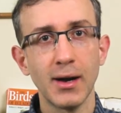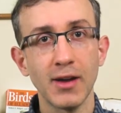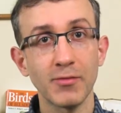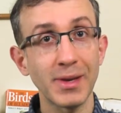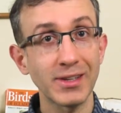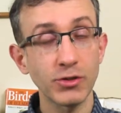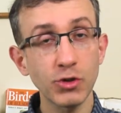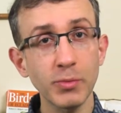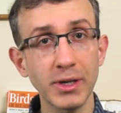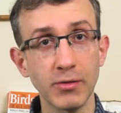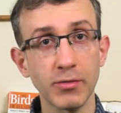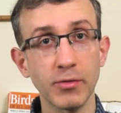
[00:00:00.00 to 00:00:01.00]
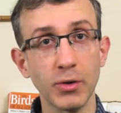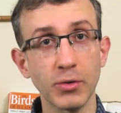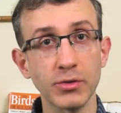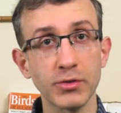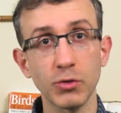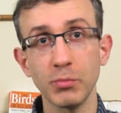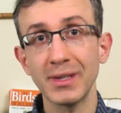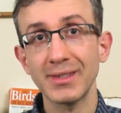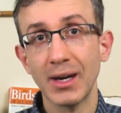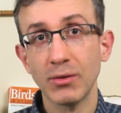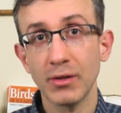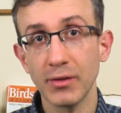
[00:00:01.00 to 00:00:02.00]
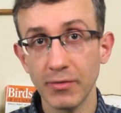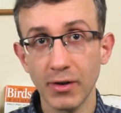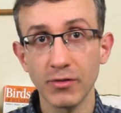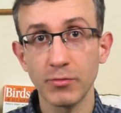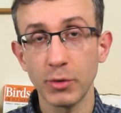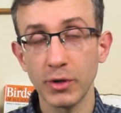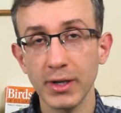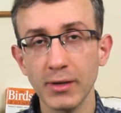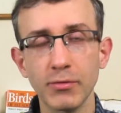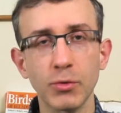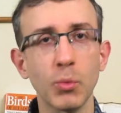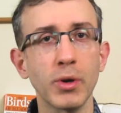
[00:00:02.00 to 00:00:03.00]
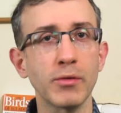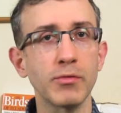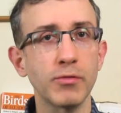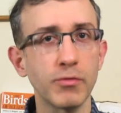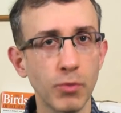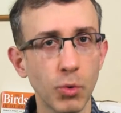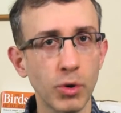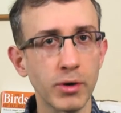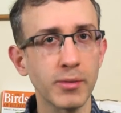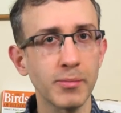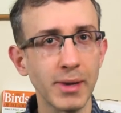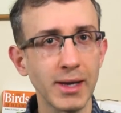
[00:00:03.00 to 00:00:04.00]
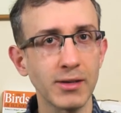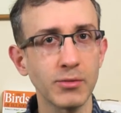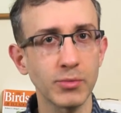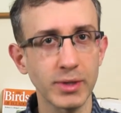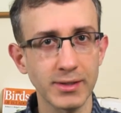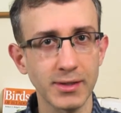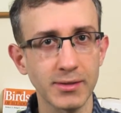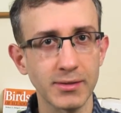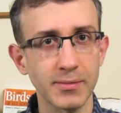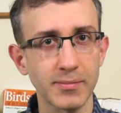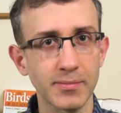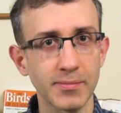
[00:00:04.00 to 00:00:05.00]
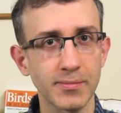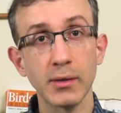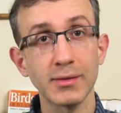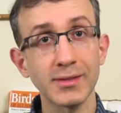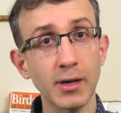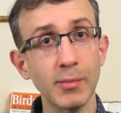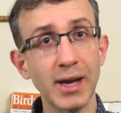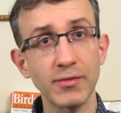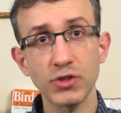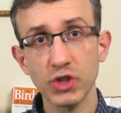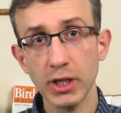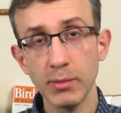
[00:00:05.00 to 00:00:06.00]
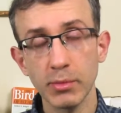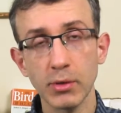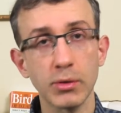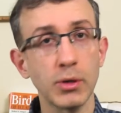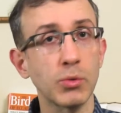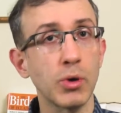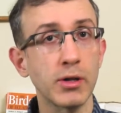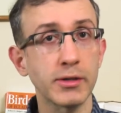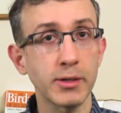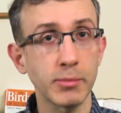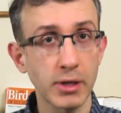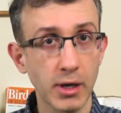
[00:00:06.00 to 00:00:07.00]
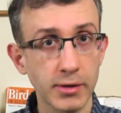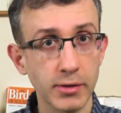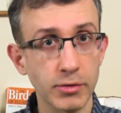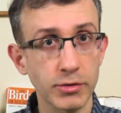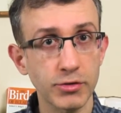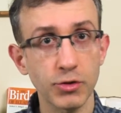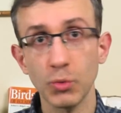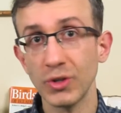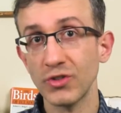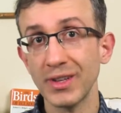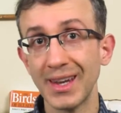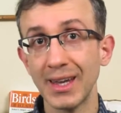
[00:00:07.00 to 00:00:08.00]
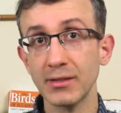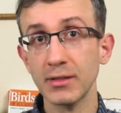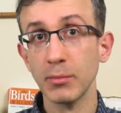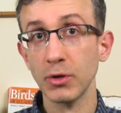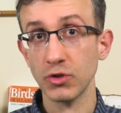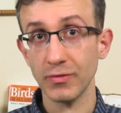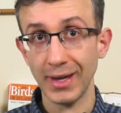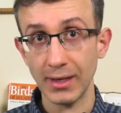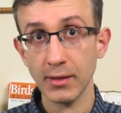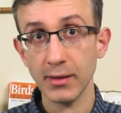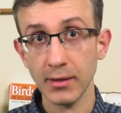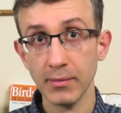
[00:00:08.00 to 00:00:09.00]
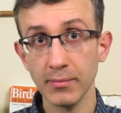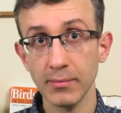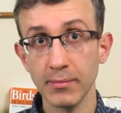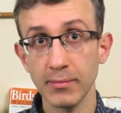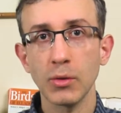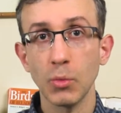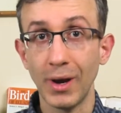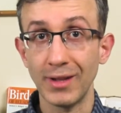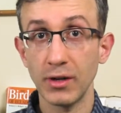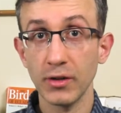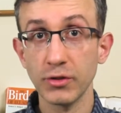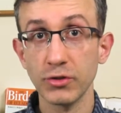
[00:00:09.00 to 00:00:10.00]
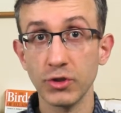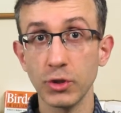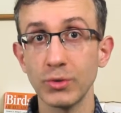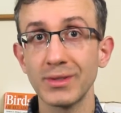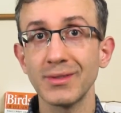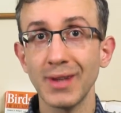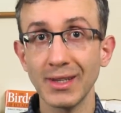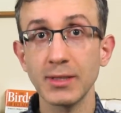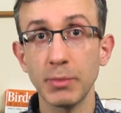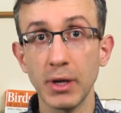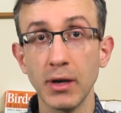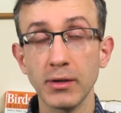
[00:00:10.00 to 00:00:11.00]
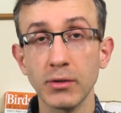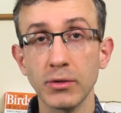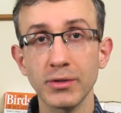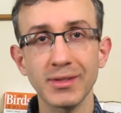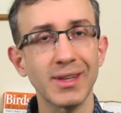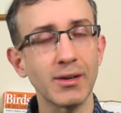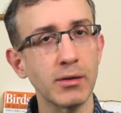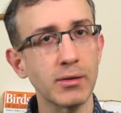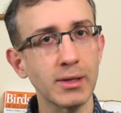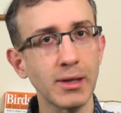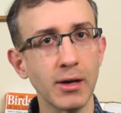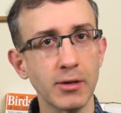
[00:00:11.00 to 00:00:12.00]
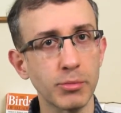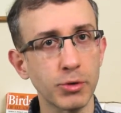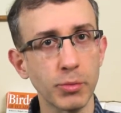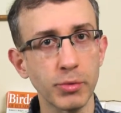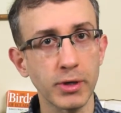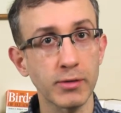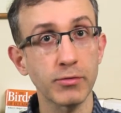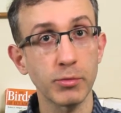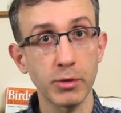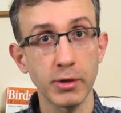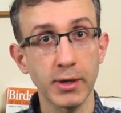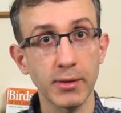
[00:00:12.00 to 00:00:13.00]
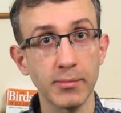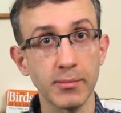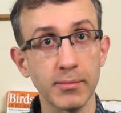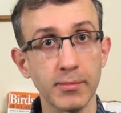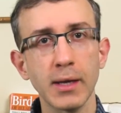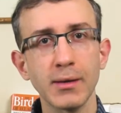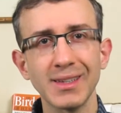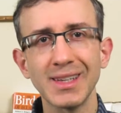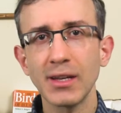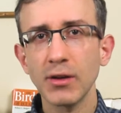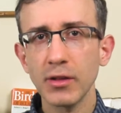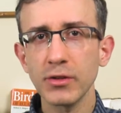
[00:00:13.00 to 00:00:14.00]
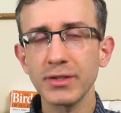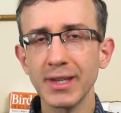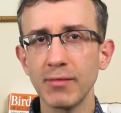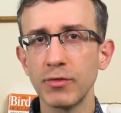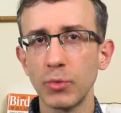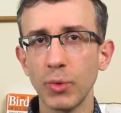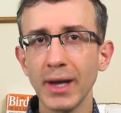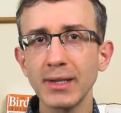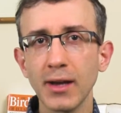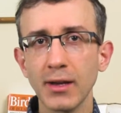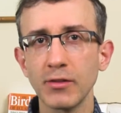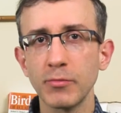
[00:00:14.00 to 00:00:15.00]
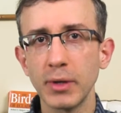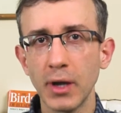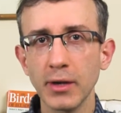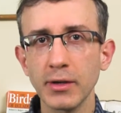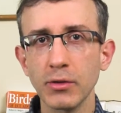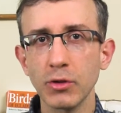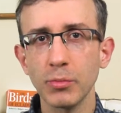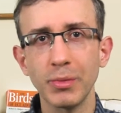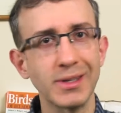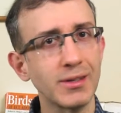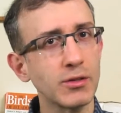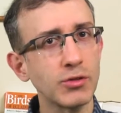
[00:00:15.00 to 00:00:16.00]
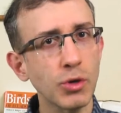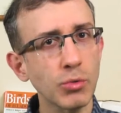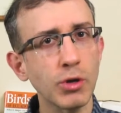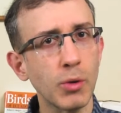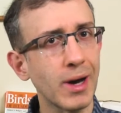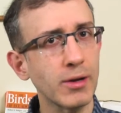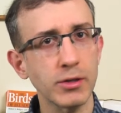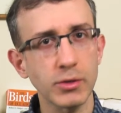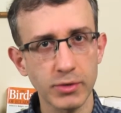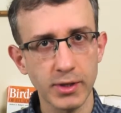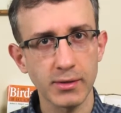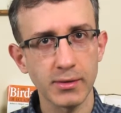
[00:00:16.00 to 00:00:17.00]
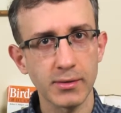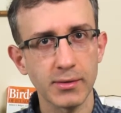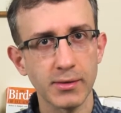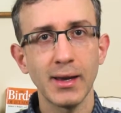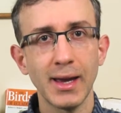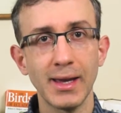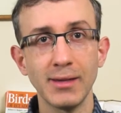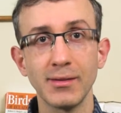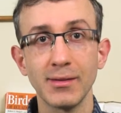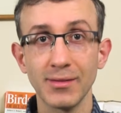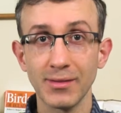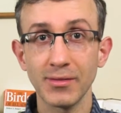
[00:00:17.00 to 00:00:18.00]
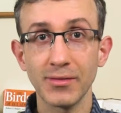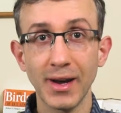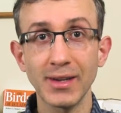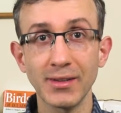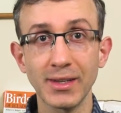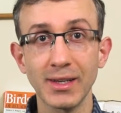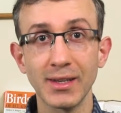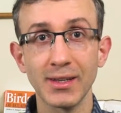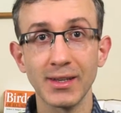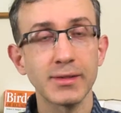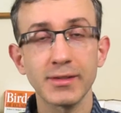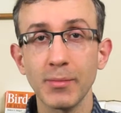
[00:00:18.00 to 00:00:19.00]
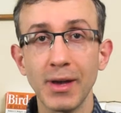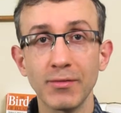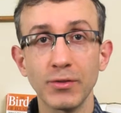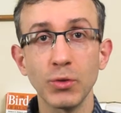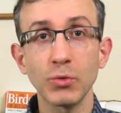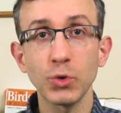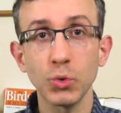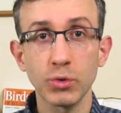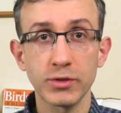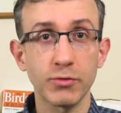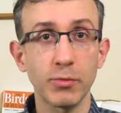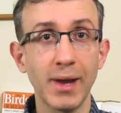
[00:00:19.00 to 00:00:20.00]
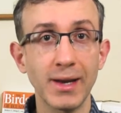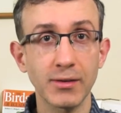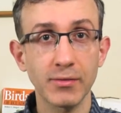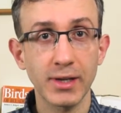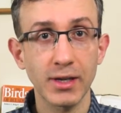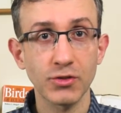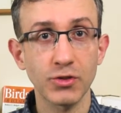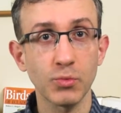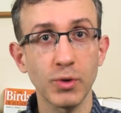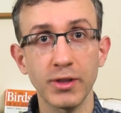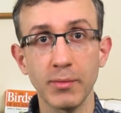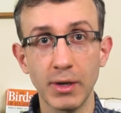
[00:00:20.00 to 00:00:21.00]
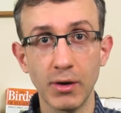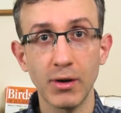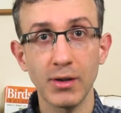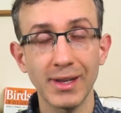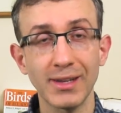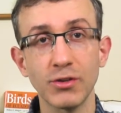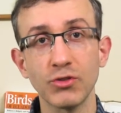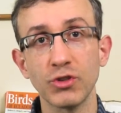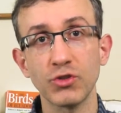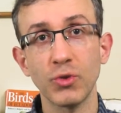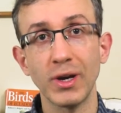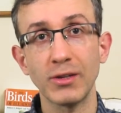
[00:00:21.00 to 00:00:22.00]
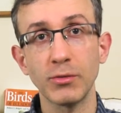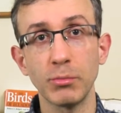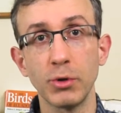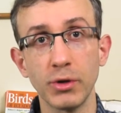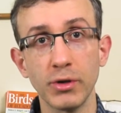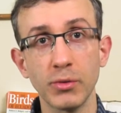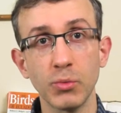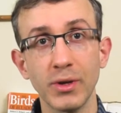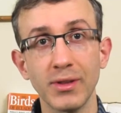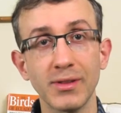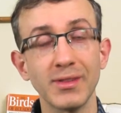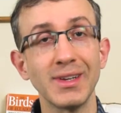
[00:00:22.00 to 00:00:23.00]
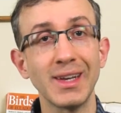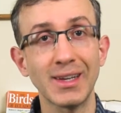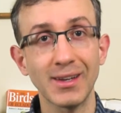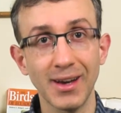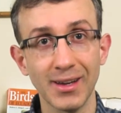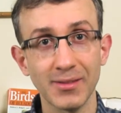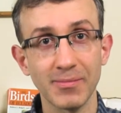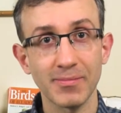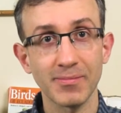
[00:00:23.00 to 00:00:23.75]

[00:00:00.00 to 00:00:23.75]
I've met too many folks who miss out on the fun of birding for one of four main reasons. Some have cheap, low-quality binoculars through which they can't see much of anything, while others use nice binoculars that are not appropriate for birding. Yet others have the right kind of binocular but don't know how to use it. And finally, some have no tools for magnification with them at all and are just trying to bird with the naked eye.